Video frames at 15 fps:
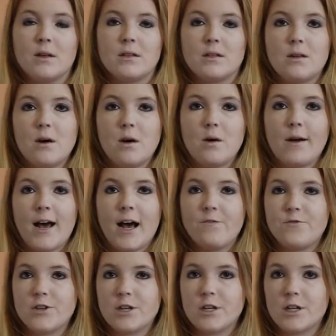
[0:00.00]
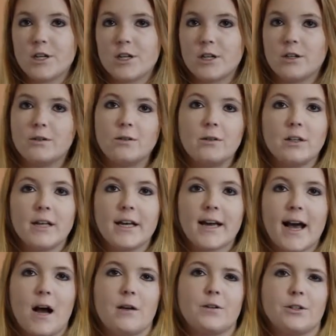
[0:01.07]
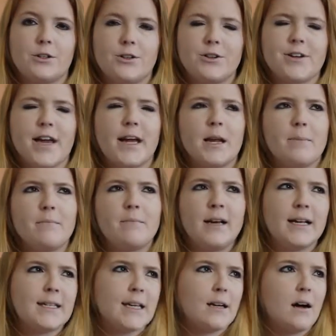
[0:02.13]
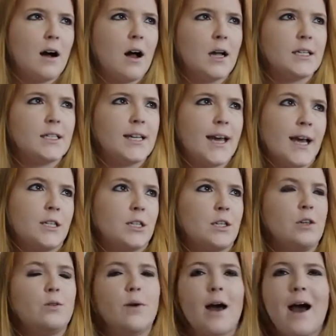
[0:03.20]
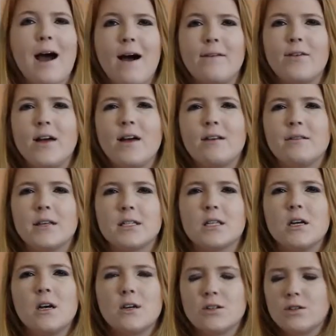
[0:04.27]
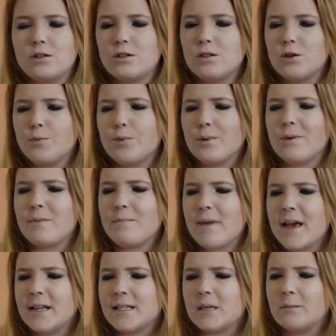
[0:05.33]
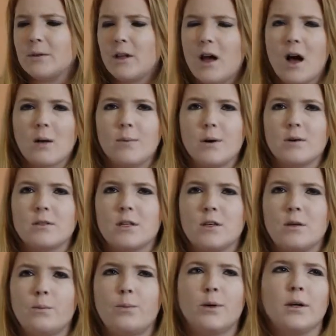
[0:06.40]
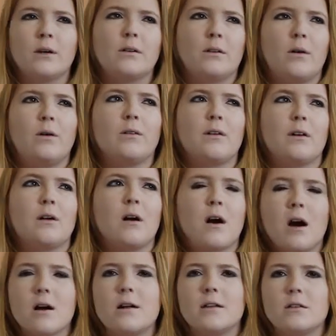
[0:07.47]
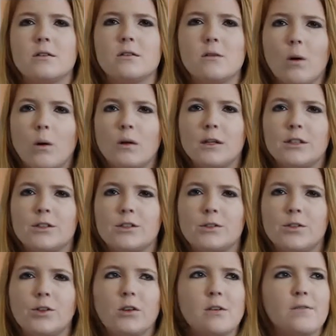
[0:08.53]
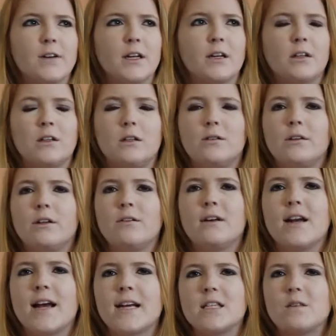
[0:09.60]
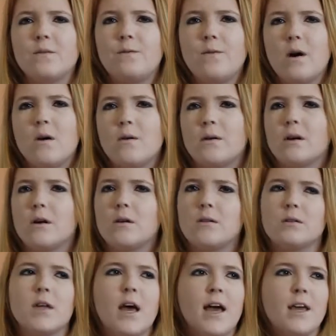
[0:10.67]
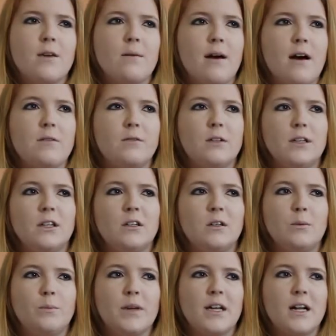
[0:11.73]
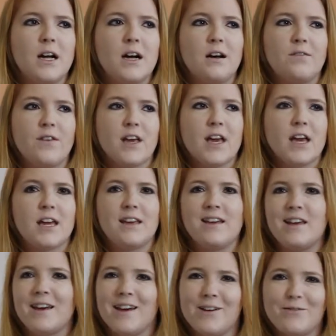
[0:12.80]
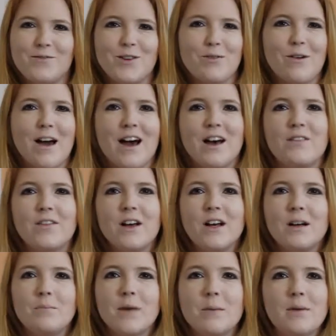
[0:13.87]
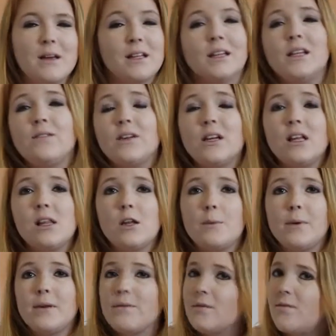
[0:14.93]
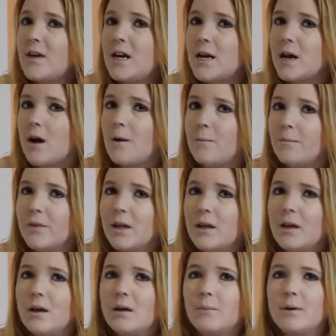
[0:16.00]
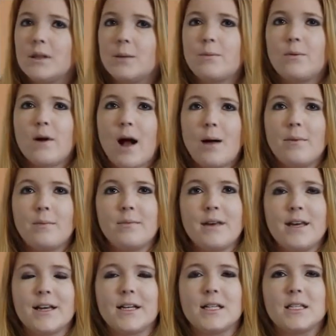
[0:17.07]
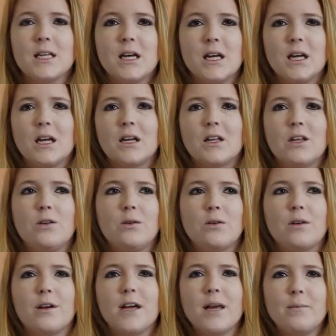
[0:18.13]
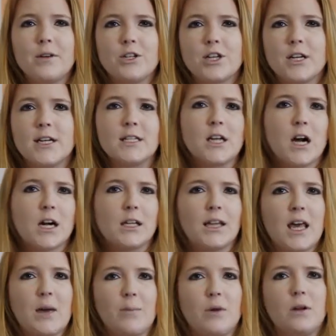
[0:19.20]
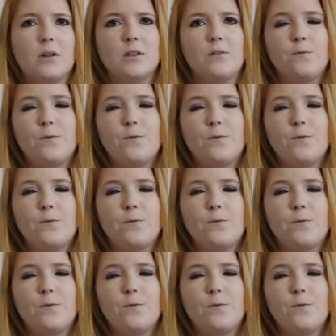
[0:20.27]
So after Googling how to create amazing content, you have this super amazing blog post that you put all your heart and soul into. You even included nice photos. You have a little bit of a GIF. You have maybe even a little bit of a video. But the problem is, your images are labeled